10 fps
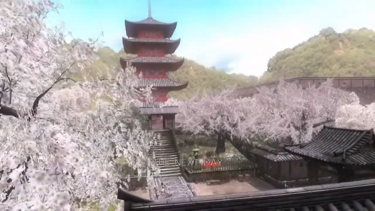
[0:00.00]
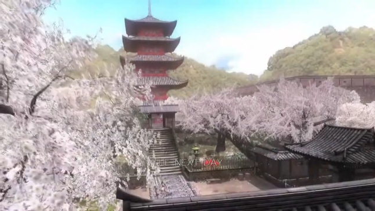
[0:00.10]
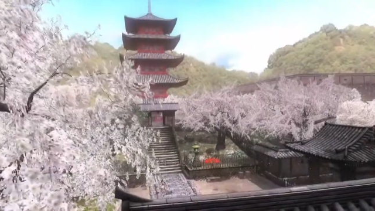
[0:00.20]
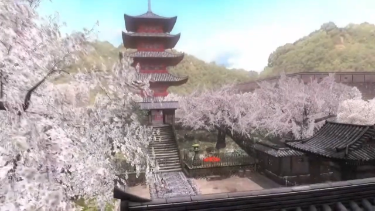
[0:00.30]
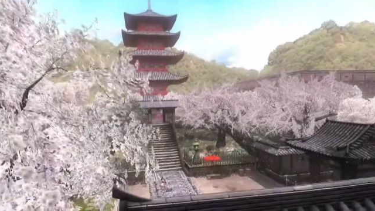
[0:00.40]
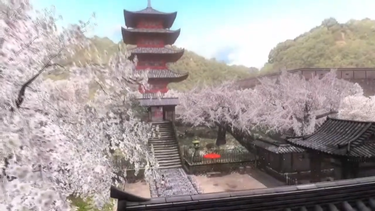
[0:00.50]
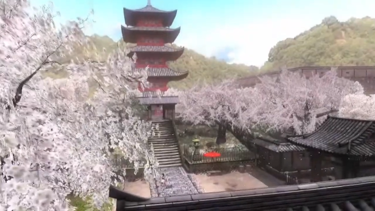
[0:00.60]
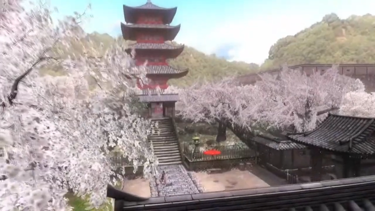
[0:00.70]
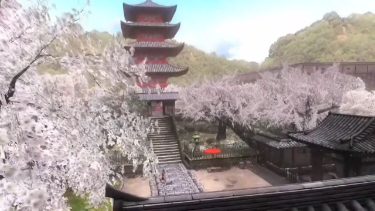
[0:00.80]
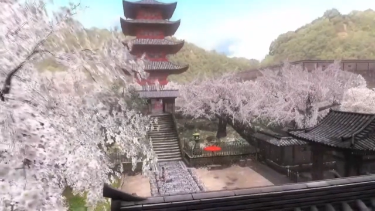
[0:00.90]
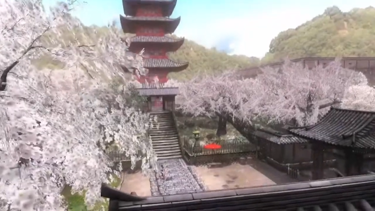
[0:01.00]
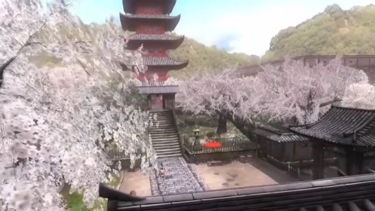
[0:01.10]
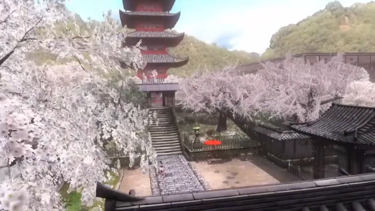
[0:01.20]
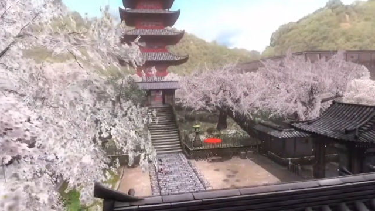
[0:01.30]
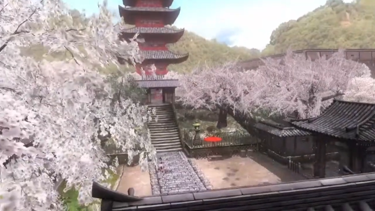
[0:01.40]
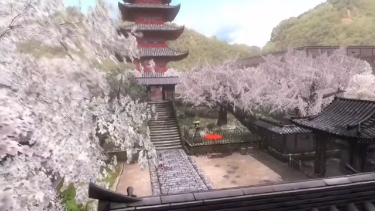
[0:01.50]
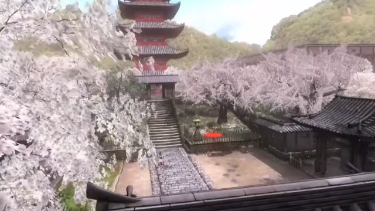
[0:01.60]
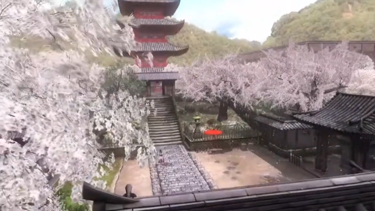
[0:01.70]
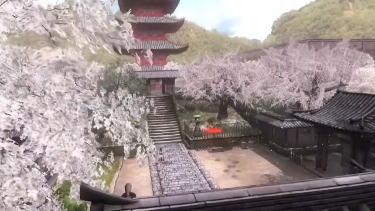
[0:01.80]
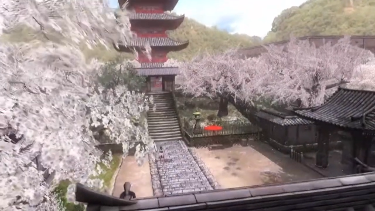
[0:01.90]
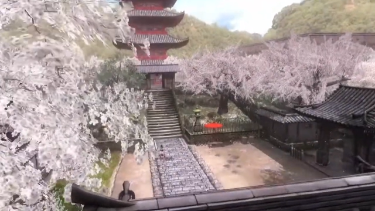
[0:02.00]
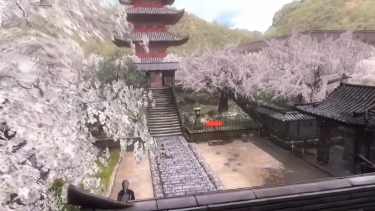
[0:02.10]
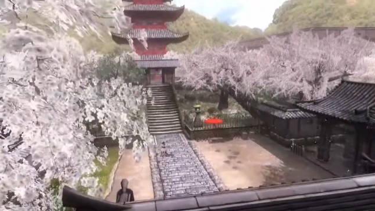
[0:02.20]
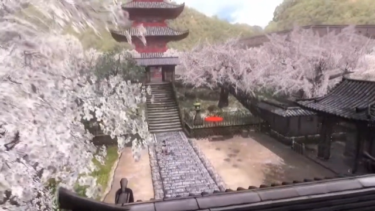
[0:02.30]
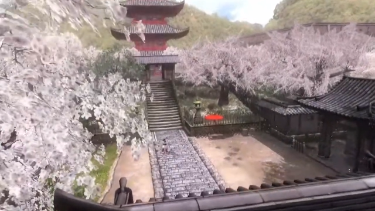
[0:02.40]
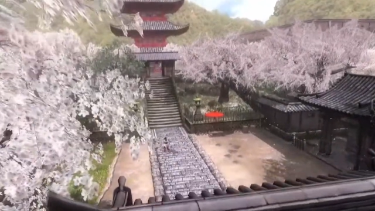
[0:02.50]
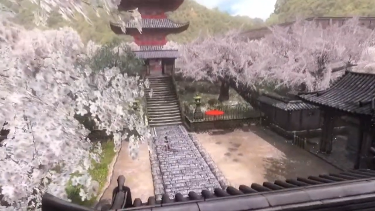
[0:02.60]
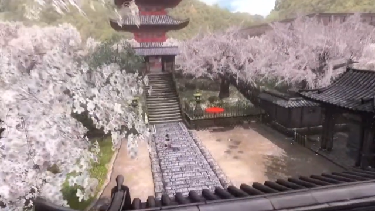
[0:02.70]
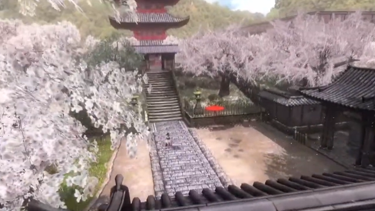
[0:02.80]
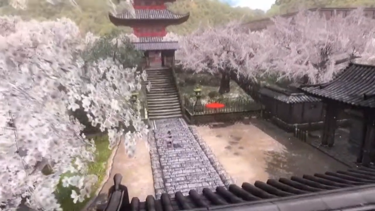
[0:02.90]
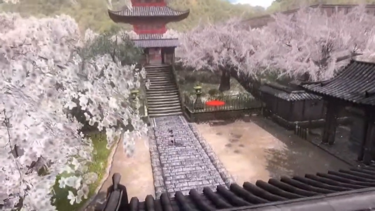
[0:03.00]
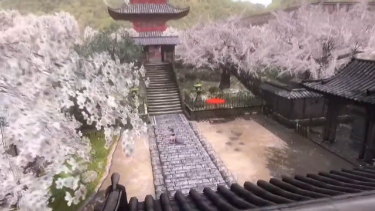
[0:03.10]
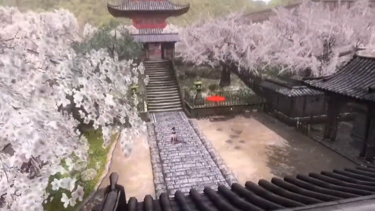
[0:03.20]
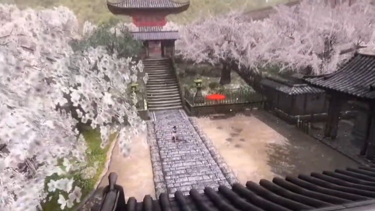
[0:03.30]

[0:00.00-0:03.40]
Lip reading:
Nobody's mouth can be seen.